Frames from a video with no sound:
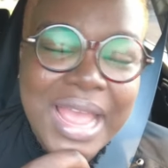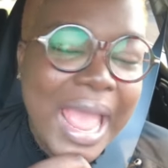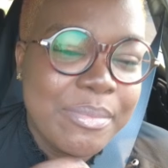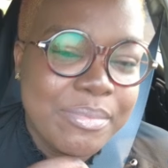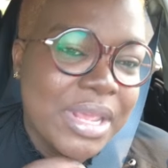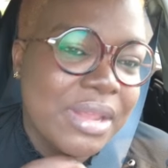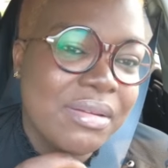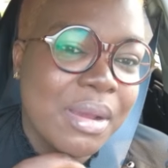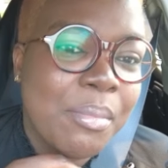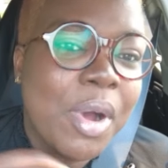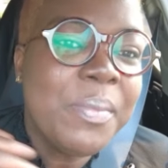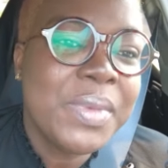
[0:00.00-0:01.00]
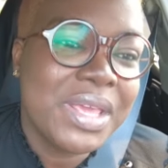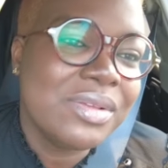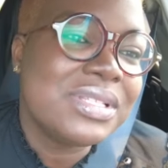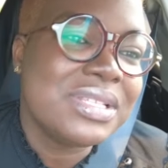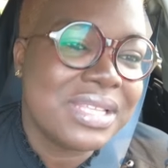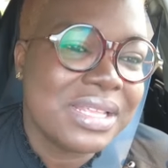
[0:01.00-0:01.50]
I mean, mom
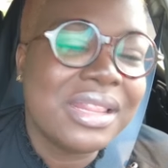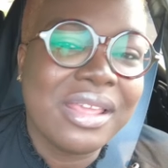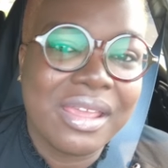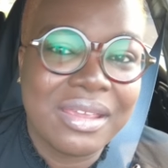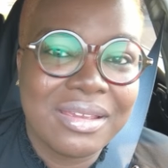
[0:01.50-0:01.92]
guilt is a thing.